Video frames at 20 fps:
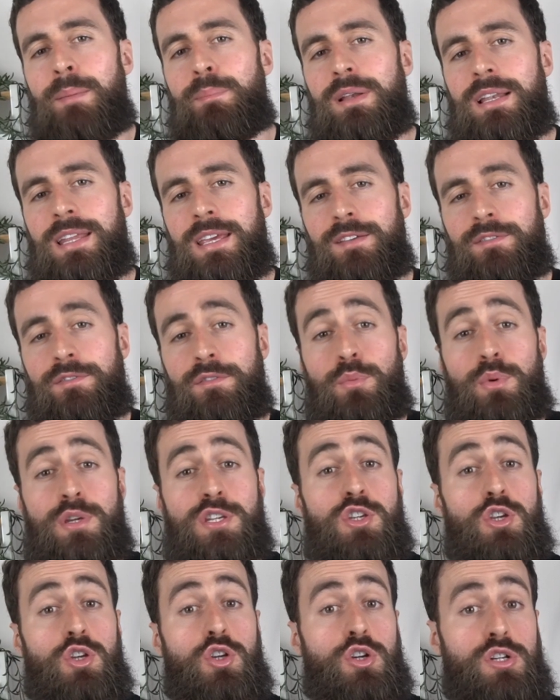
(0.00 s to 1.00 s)
believe we
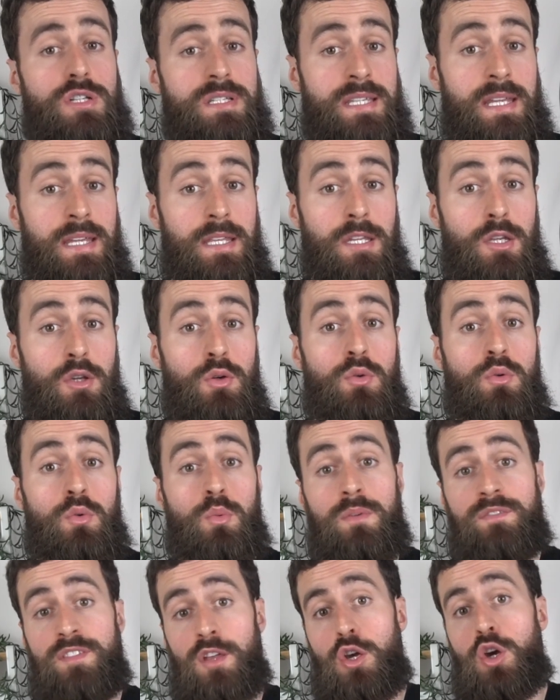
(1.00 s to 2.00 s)
should continue
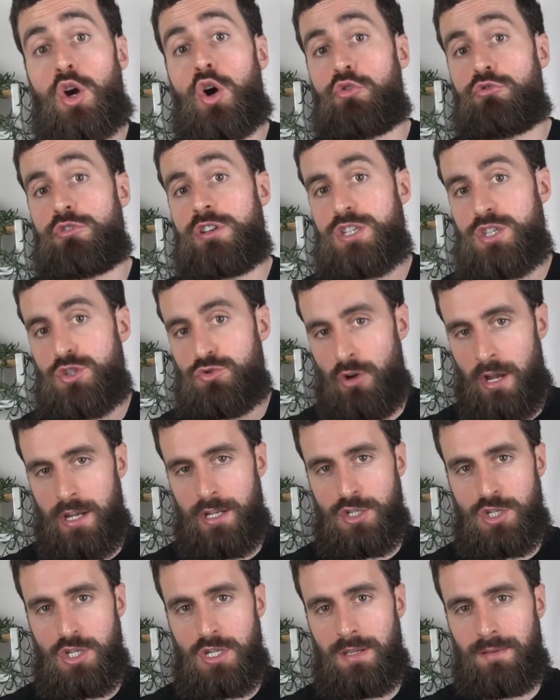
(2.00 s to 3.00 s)
with the current
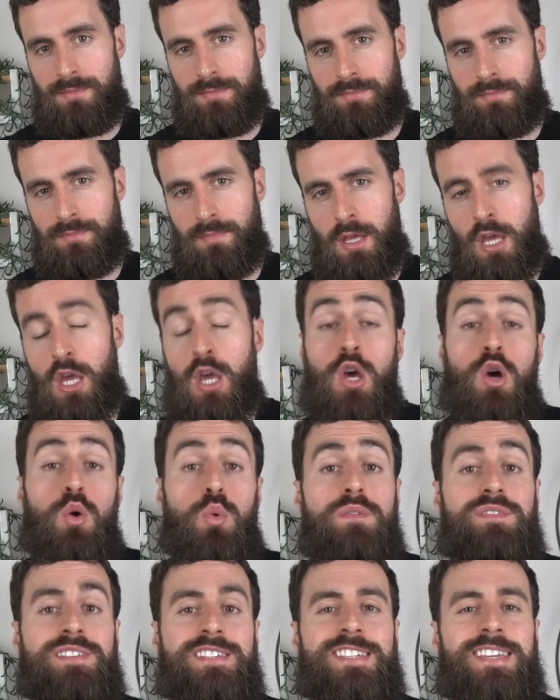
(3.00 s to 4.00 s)
strategy.
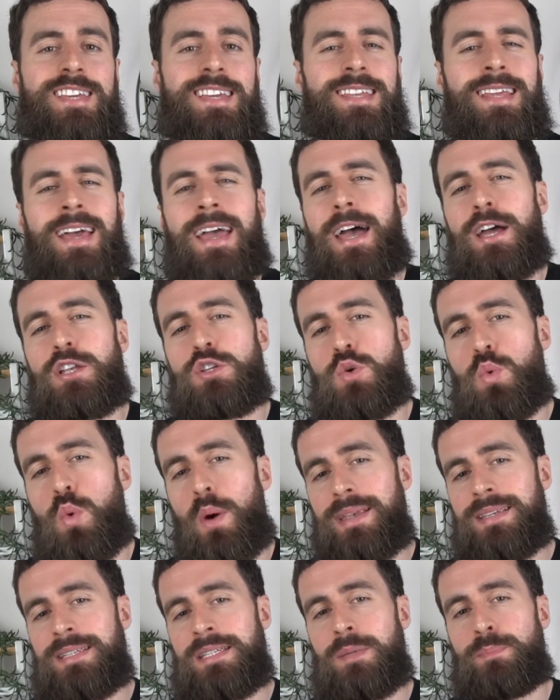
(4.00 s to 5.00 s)
We've seen a
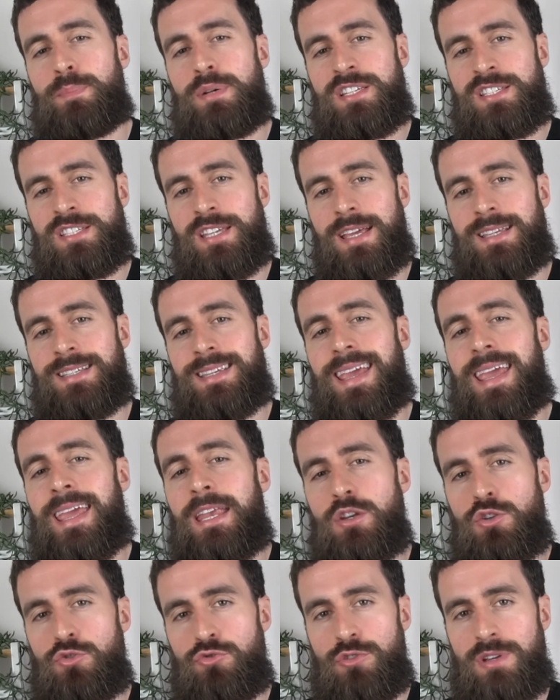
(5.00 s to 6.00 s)
20%
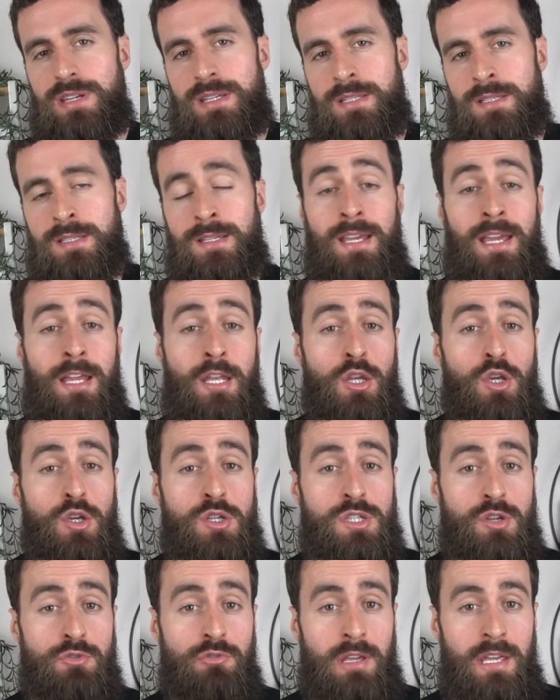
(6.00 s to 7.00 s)
increase in
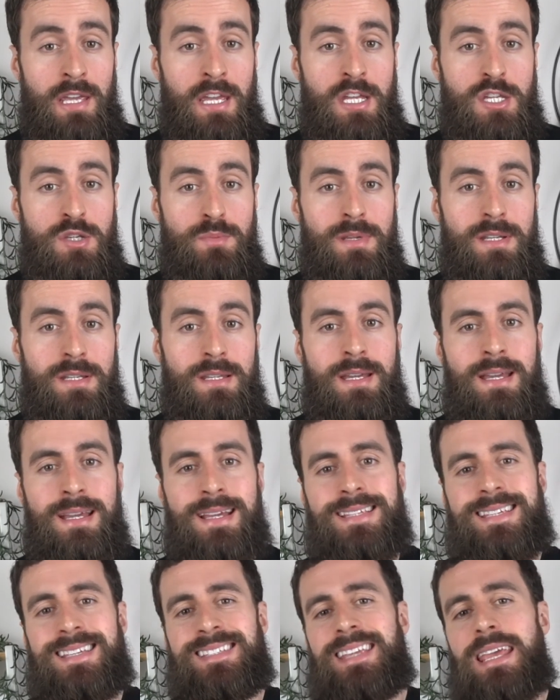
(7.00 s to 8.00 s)
user engagement
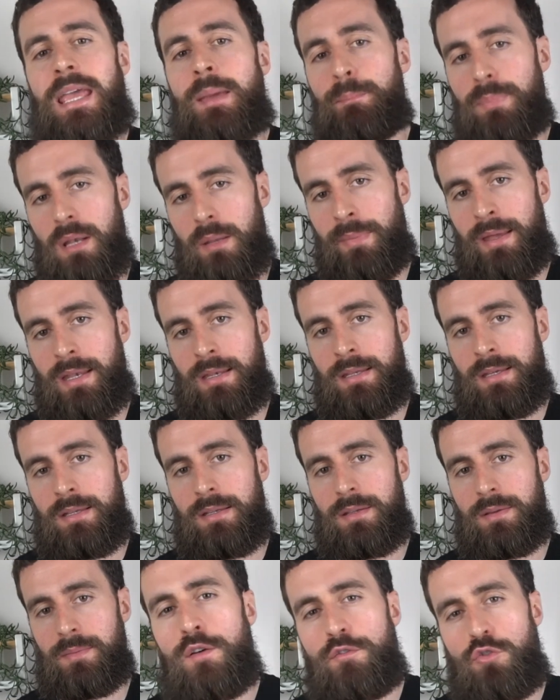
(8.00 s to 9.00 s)
since implementing
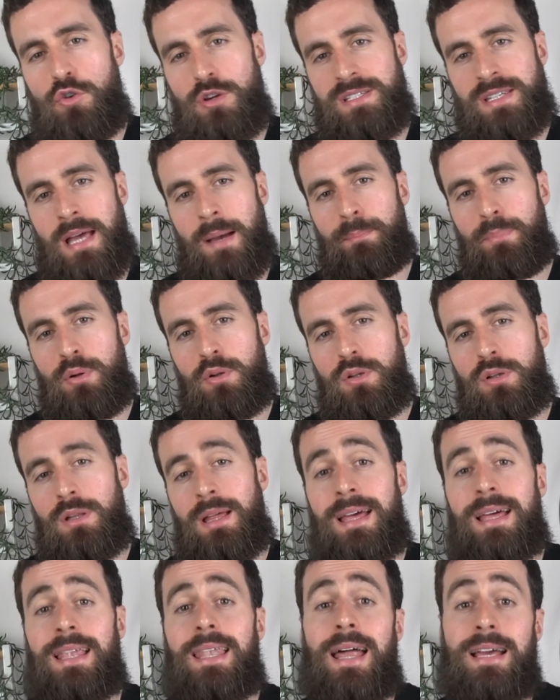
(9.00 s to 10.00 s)
it. For example,
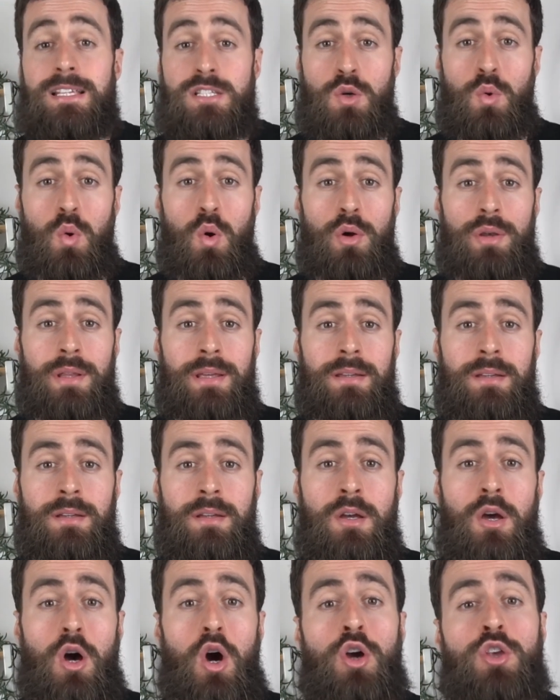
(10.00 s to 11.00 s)
last quarter,
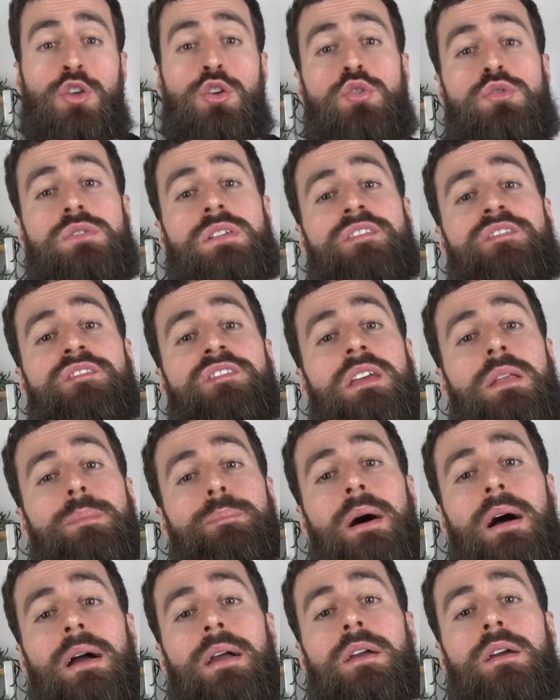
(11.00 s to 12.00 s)
our user
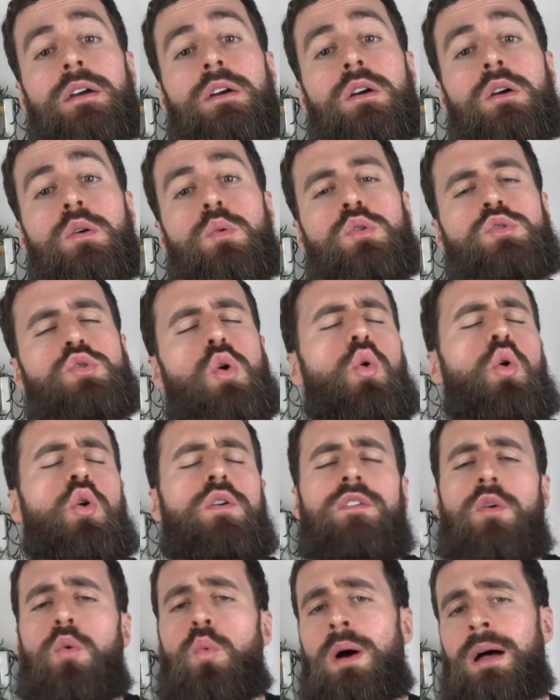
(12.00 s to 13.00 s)
feedback was
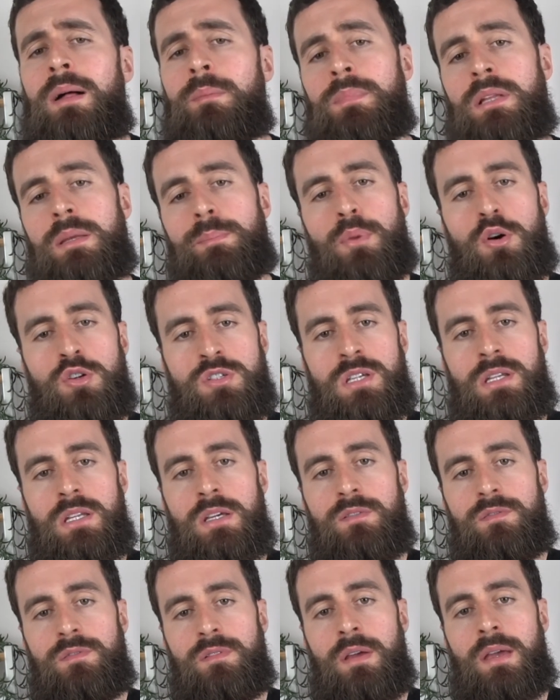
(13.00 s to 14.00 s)
overwhelmingly
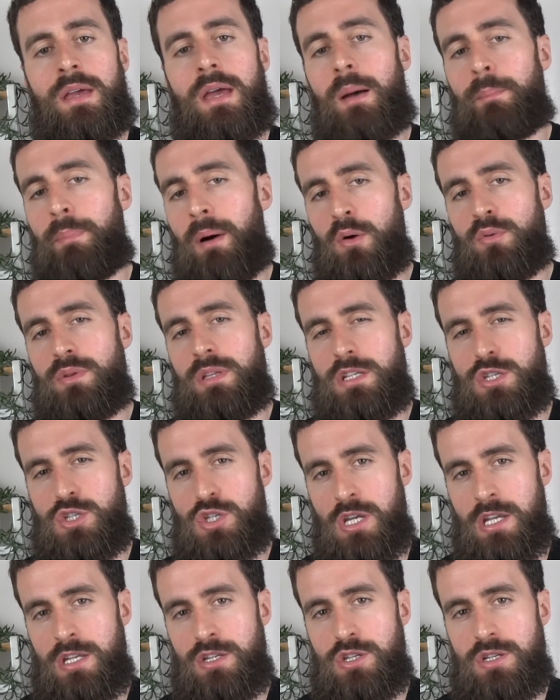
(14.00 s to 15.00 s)
positive about these
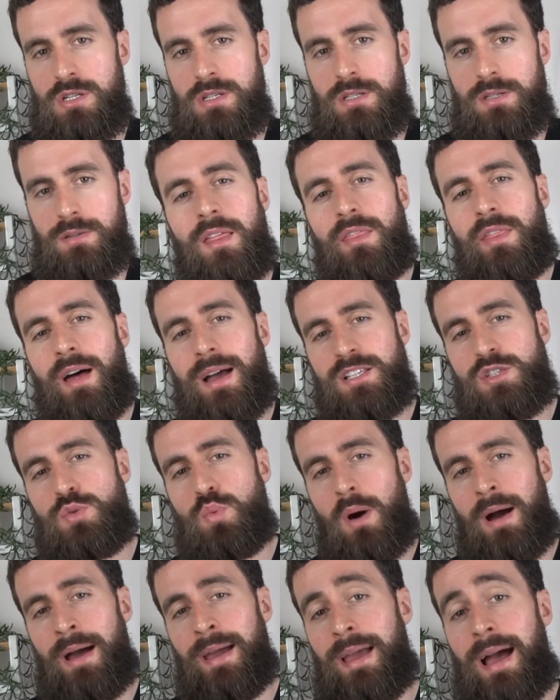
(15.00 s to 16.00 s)
changes. That's
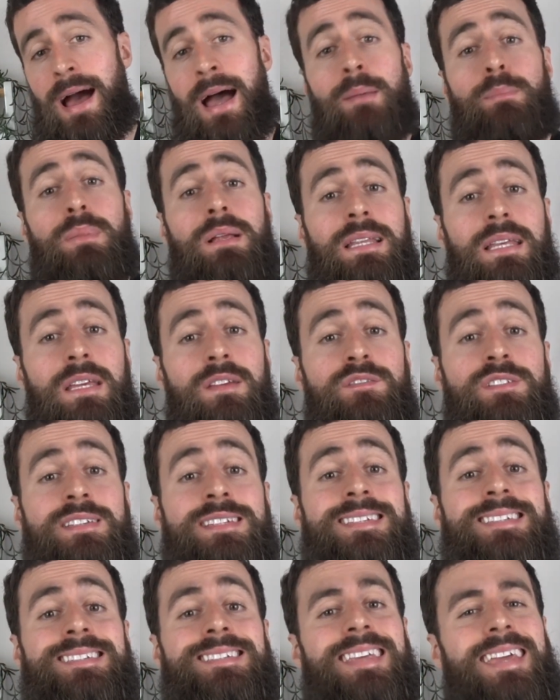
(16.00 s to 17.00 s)
why I believe
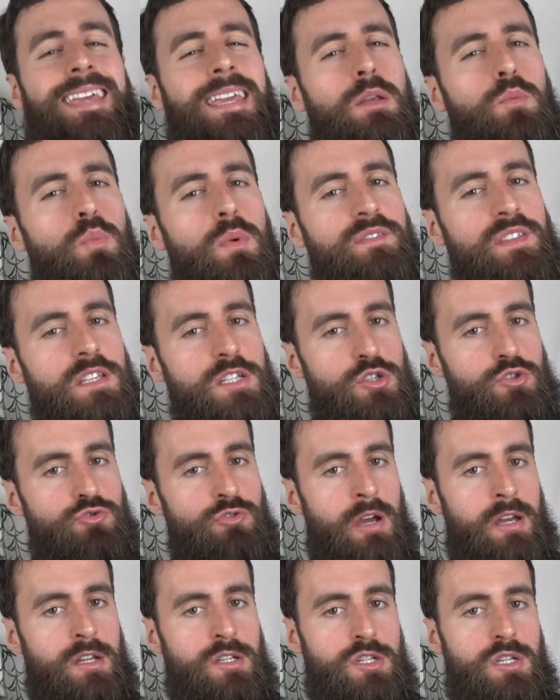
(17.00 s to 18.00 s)
sticking with the
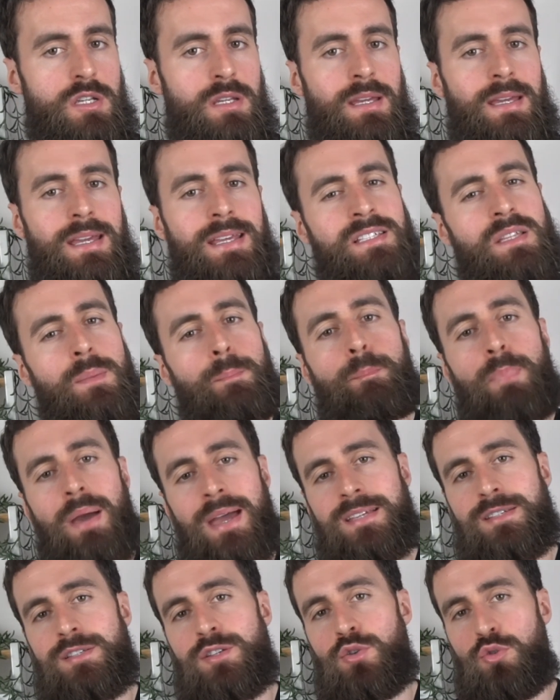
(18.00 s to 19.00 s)
strategy is the
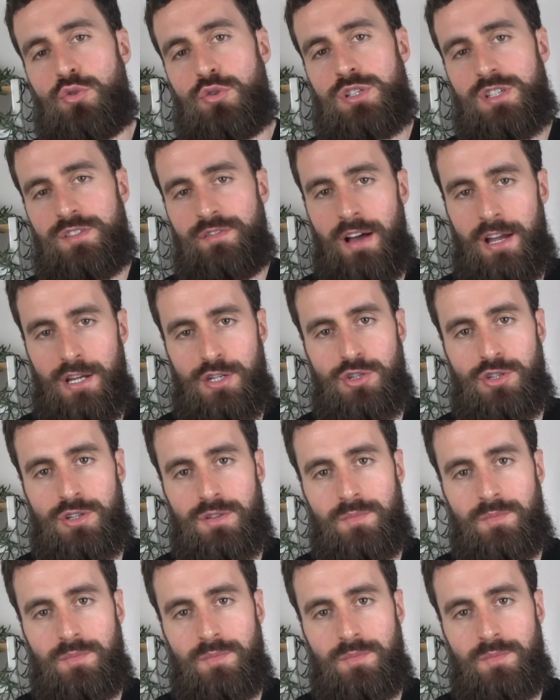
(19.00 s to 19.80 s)
best course of action.